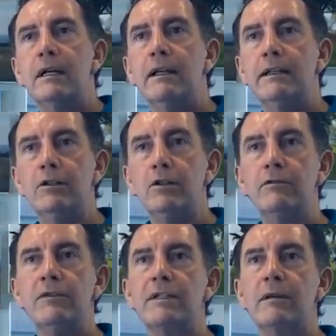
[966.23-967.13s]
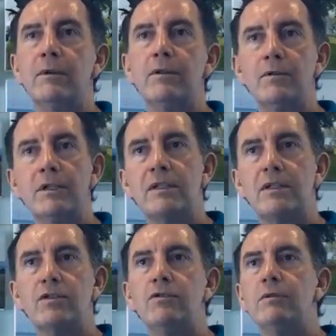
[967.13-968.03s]
And then you look for someone to
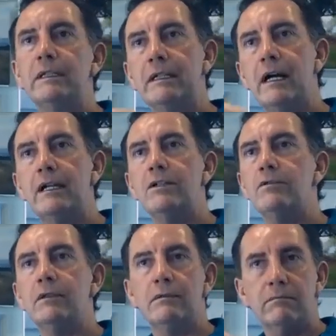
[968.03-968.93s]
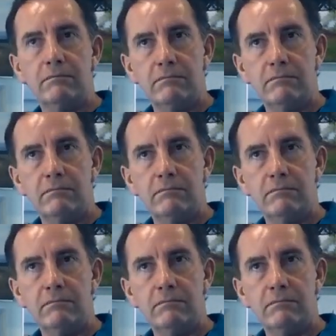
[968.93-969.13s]
assist you and guide you, and